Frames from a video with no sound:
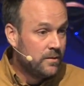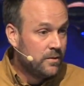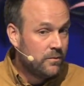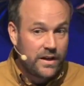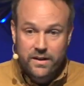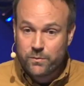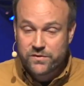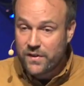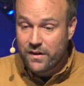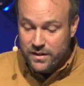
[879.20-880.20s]
Right? It was
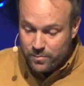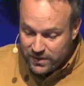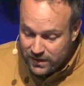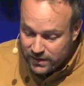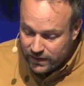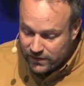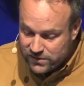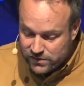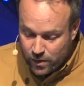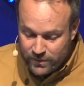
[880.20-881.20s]
very appealing in
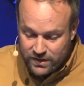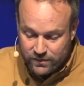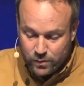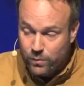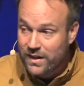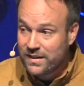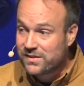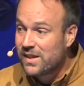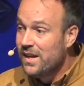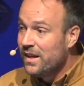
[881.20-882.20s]
so many different
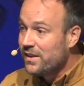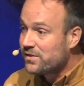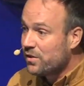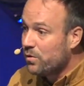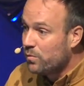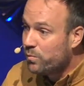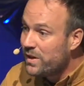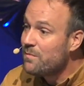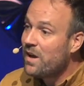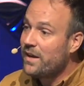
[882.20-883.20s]
ways. And so
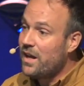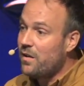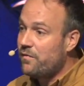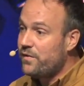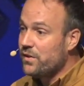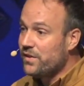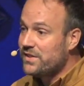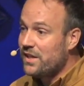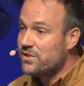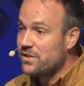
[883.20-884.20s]
we might not feel the
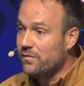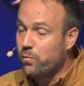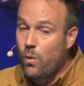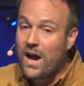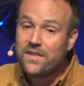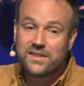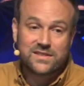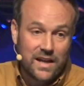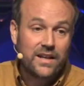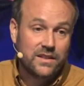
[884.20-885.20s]
tension of why the
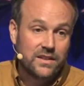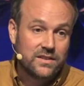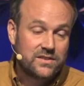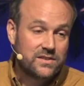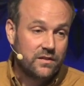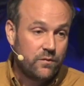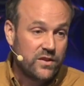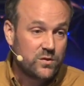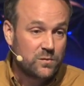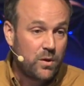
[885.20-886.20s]
silence, if
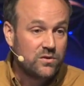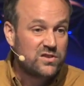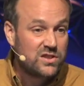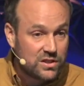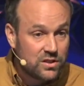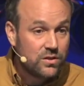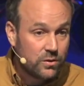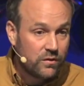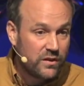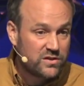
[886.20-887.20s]
this was posed to
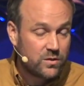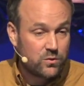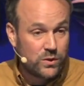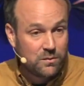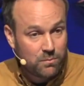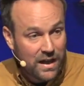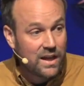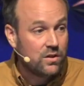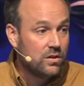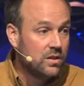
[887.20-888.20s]
you, if it's between
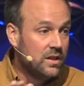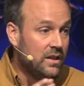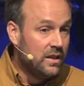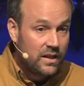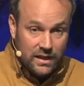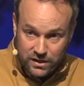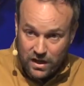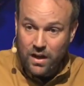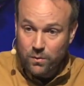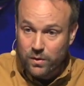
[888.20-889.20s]
Baal and
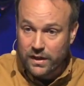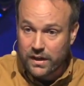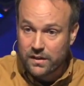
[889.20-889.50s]
Yahweh.